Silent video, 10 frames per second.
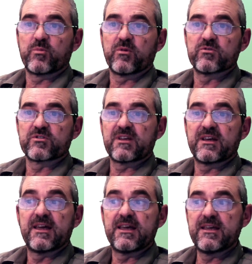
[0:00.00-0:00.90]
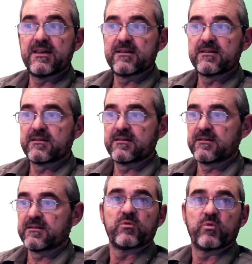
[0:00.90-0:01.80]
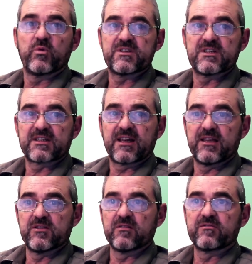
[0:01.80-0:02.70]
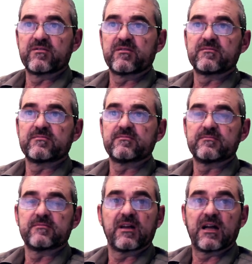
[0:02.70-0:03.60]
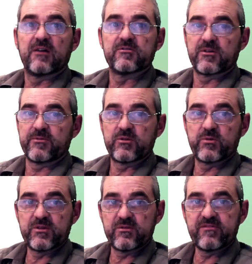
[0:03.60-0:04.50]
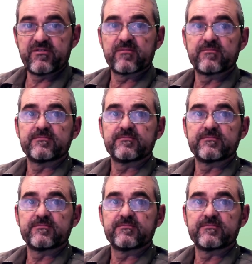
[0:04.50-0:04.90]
proposed here, which is kind of counterintuitive,